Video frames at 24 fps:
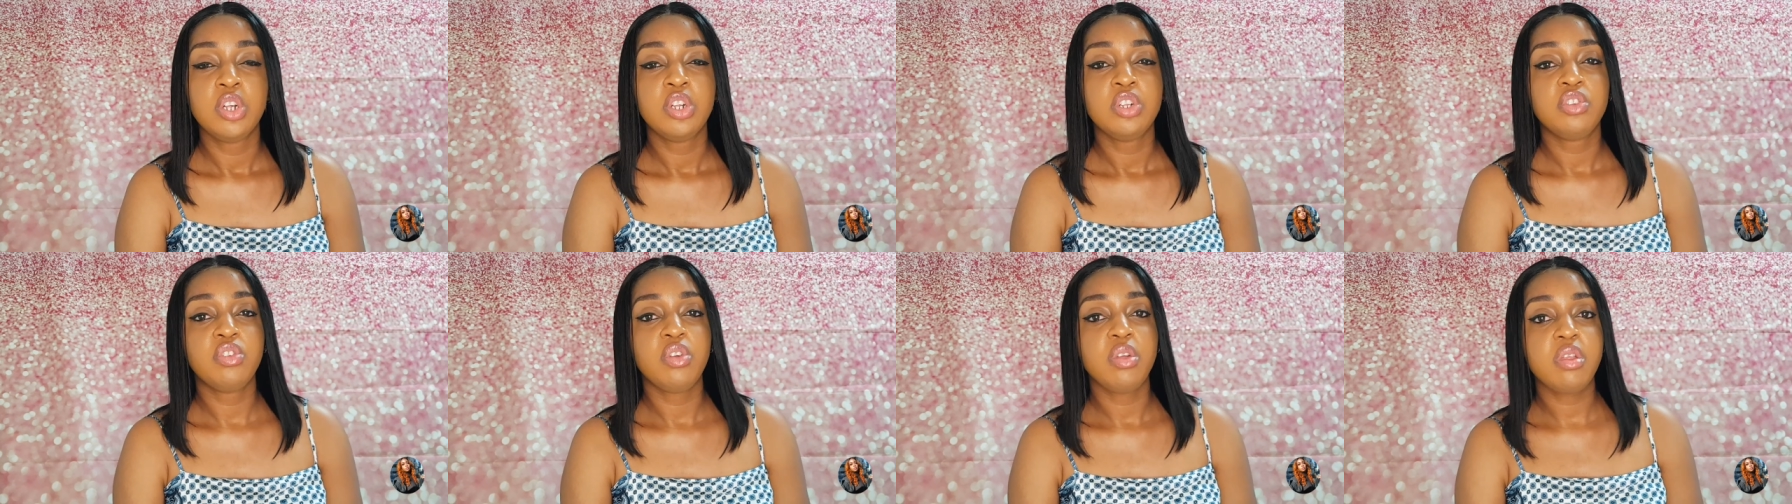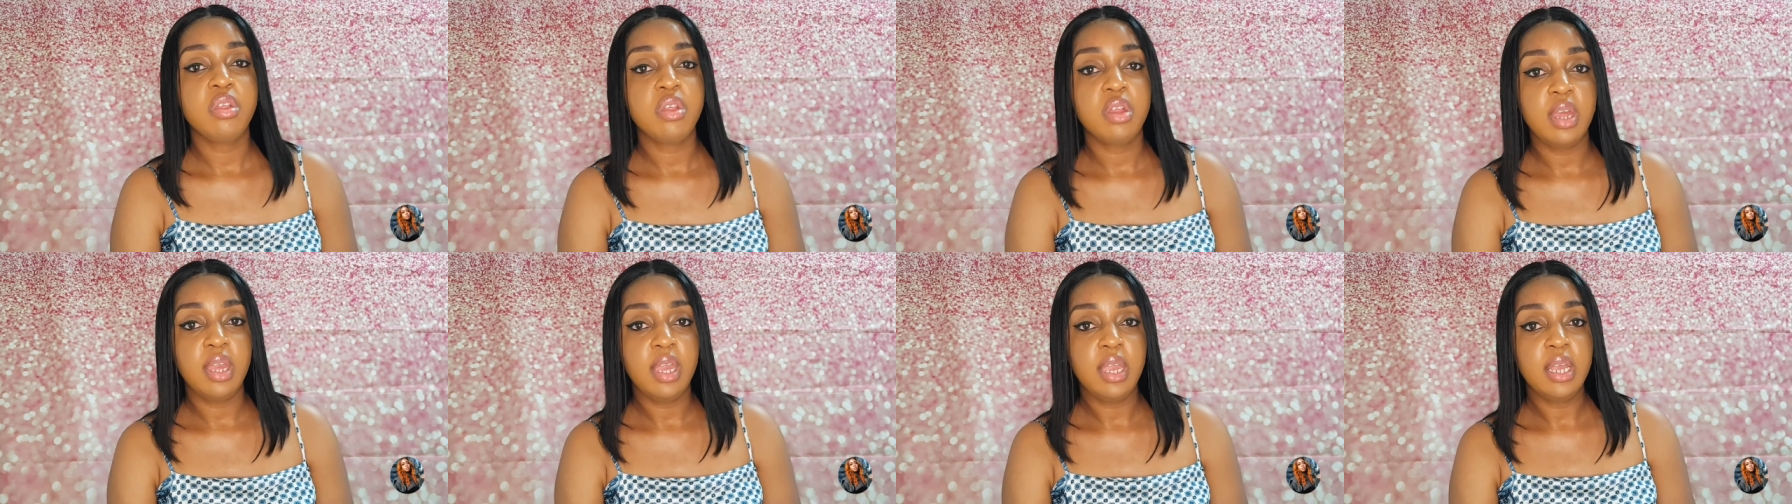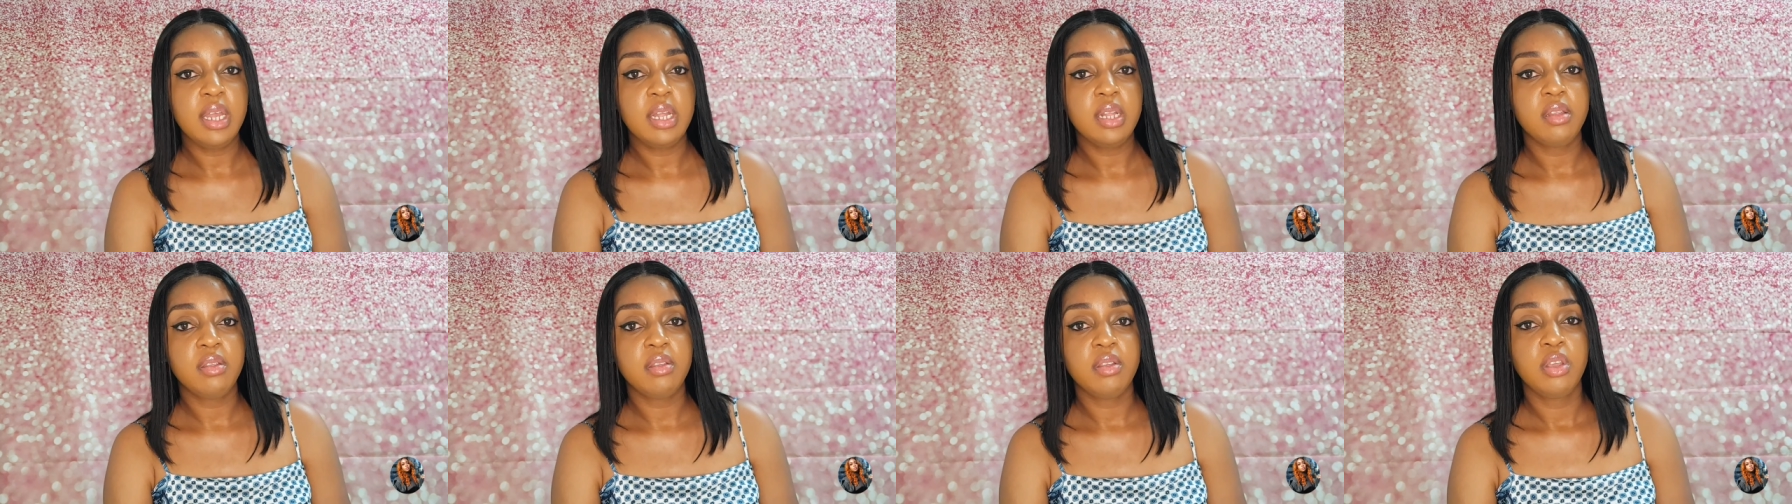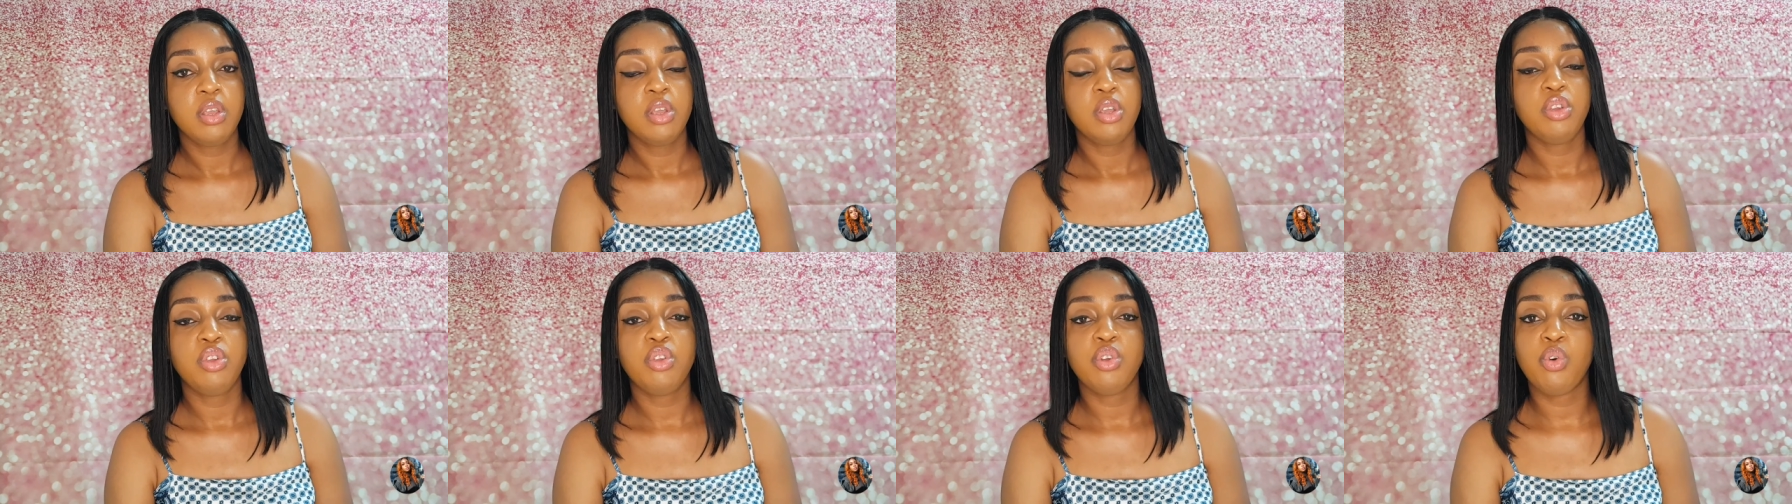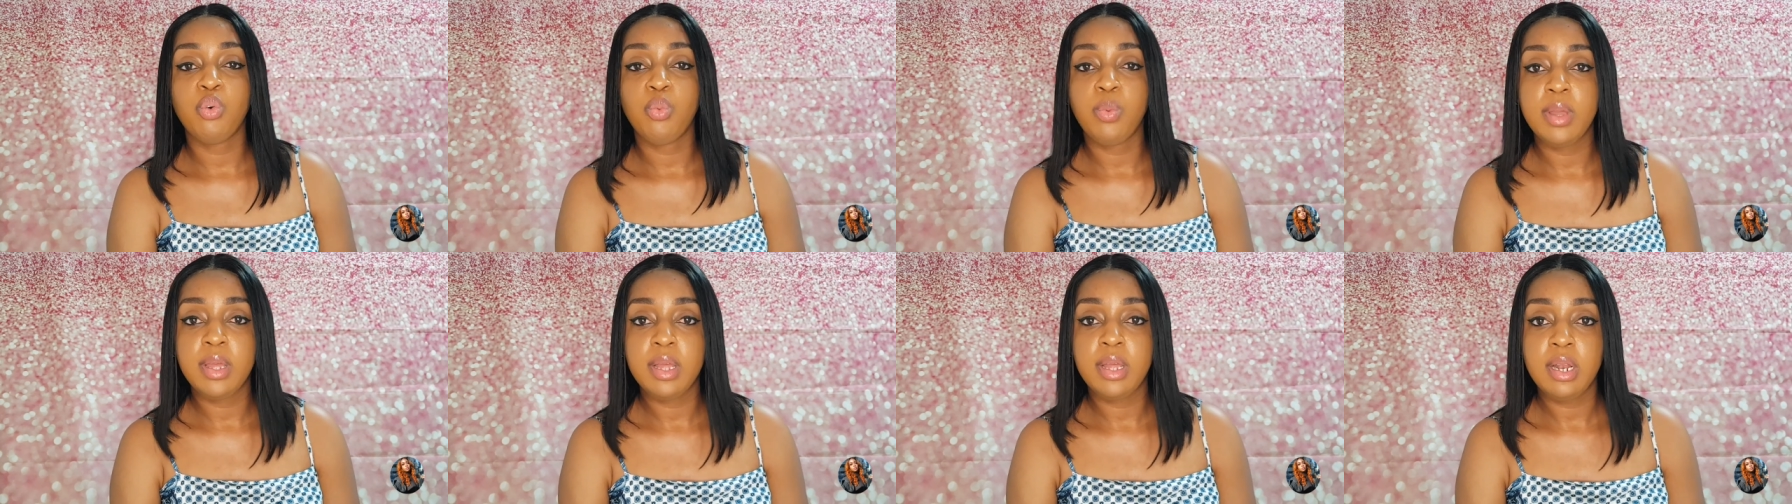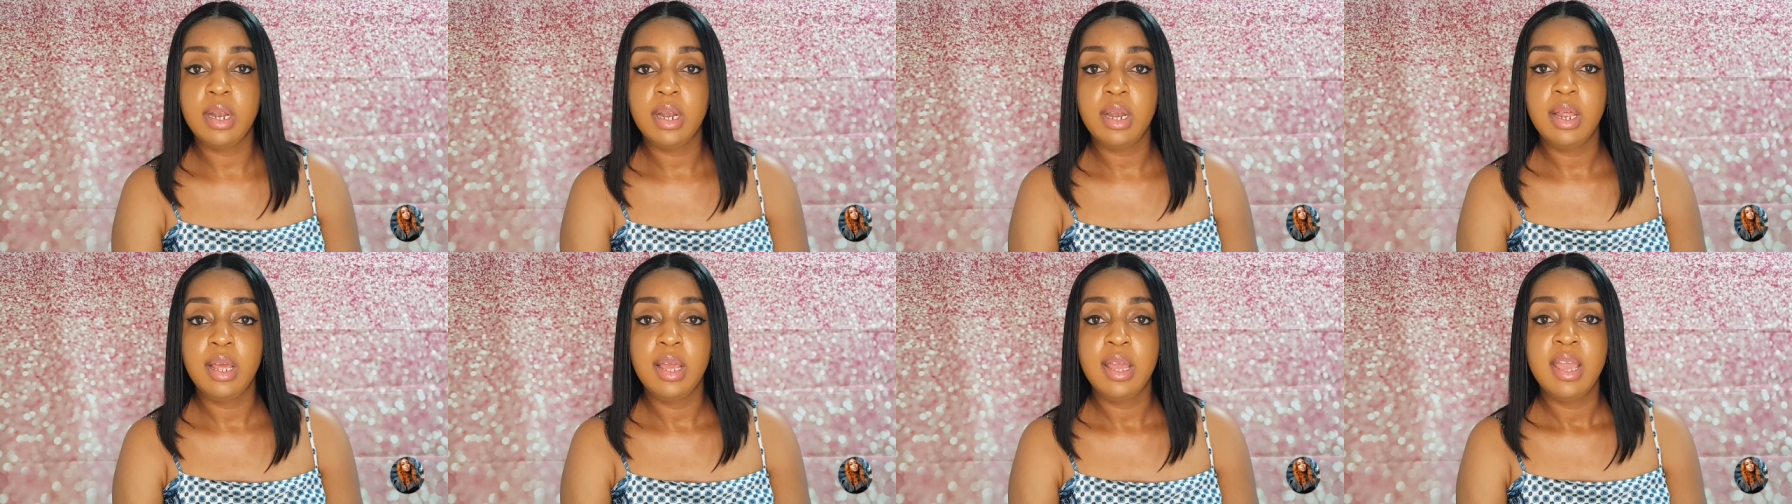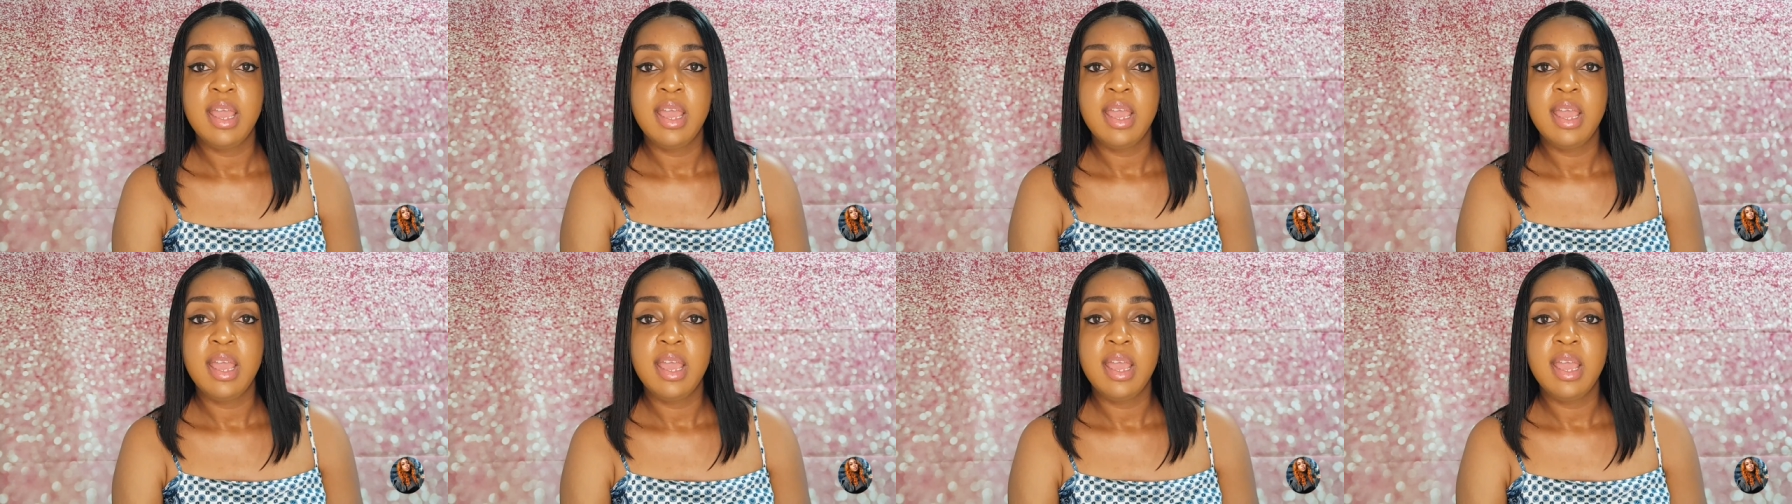to see it you will